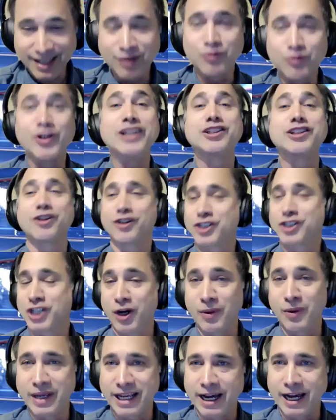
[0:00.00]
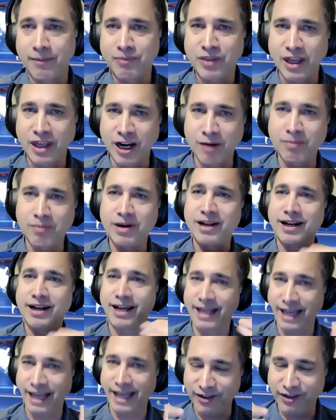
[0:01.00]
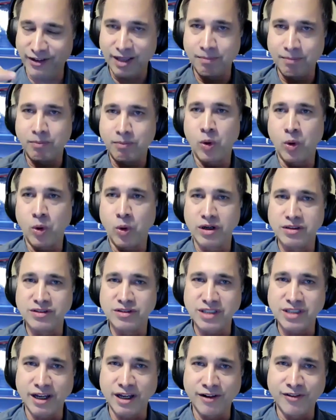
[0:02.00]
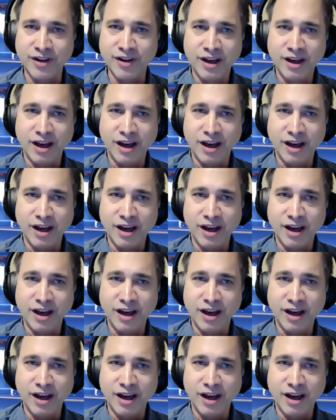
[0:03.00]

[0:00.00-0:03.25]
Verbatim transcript: research going up there, but again the importance of